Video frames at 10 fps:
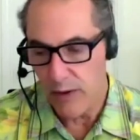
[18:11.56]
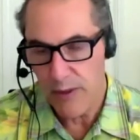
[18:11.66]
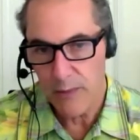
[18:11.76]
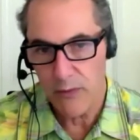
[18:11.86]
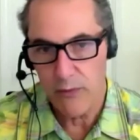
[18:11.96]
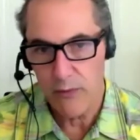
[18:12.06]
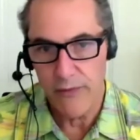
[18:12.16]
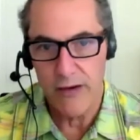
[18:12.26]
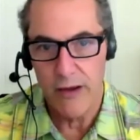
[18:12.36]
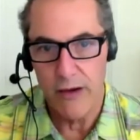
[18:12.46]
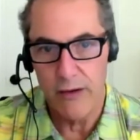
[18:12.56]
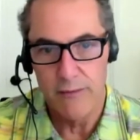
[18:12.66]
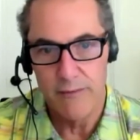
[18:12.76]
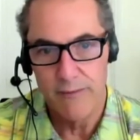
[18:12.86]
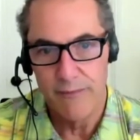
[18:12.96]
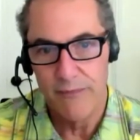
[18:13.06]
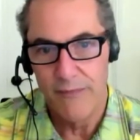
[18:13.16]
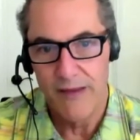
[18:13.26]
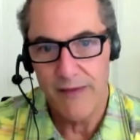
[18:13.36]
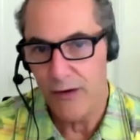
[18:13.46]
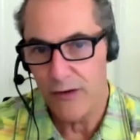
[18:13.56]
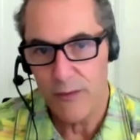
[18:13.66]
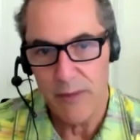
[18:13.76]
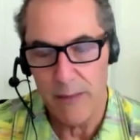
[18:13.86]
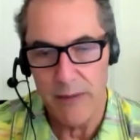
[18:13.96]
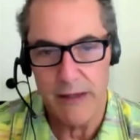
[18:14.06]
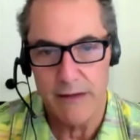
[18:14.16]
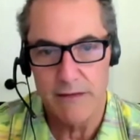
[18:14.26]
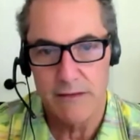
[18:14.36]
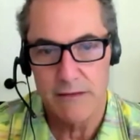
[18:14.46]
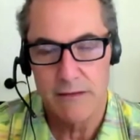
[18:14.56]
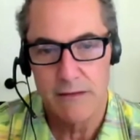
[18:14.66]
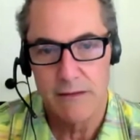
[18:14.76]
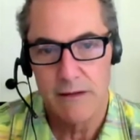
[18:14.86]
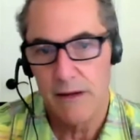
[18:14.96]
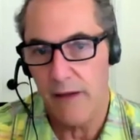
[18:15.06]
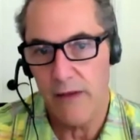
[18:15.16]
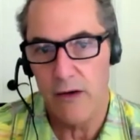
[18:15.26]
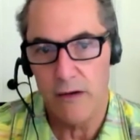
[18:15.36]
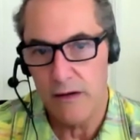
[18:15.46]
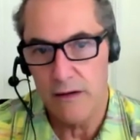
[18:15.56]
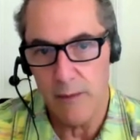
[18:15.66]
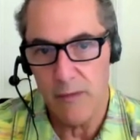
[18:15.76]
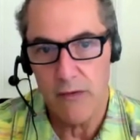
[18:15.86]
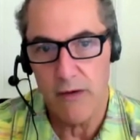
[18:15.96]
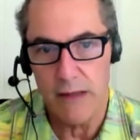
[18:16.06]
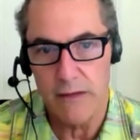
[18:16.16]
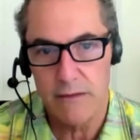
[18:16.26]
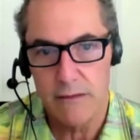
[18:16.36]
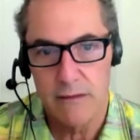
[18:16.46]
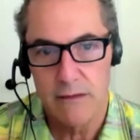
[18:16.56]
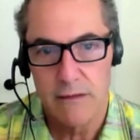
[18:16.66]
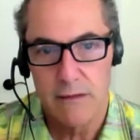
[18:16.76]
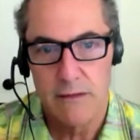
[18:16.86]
But when people write their code, they're not Republicans and they're not Democrats.